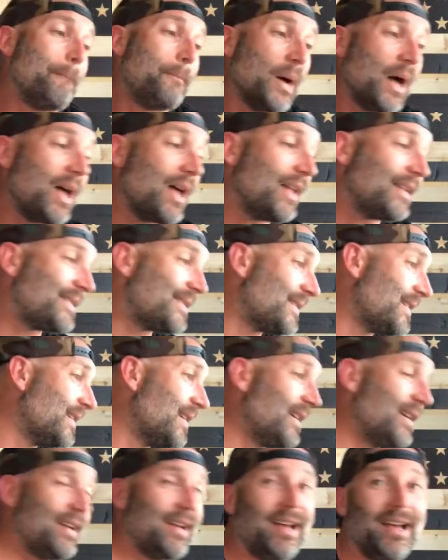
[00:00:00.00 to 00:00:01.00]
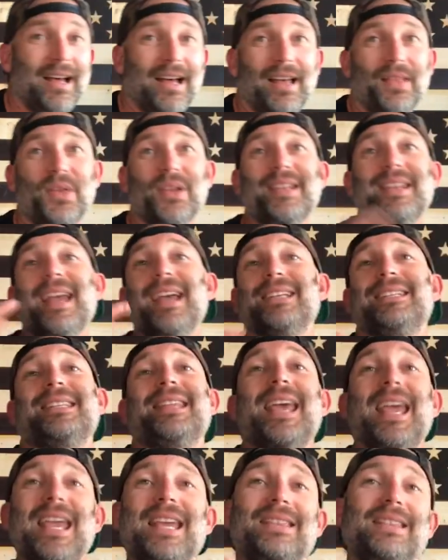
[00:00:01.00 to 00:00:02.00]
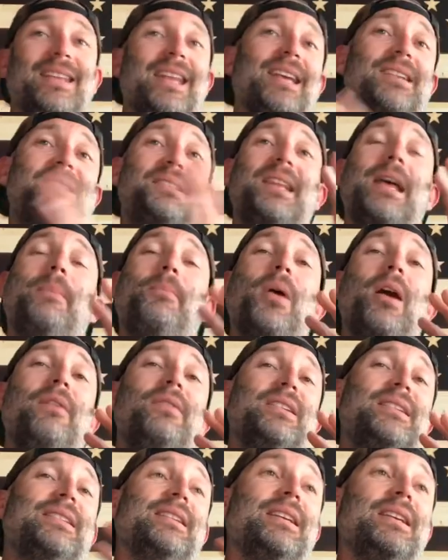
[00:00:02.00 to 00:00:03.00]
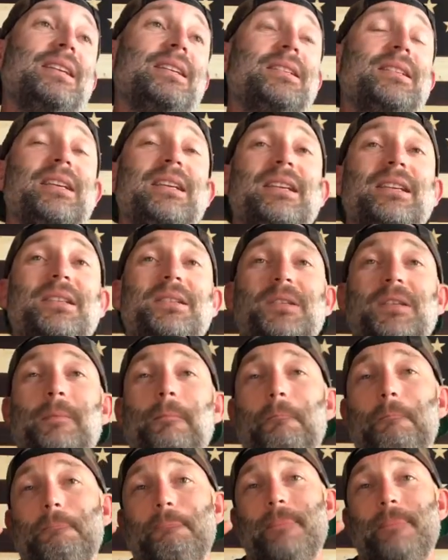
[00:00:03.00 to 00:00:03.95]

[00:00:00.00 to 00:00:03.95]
But the next step, obviously, is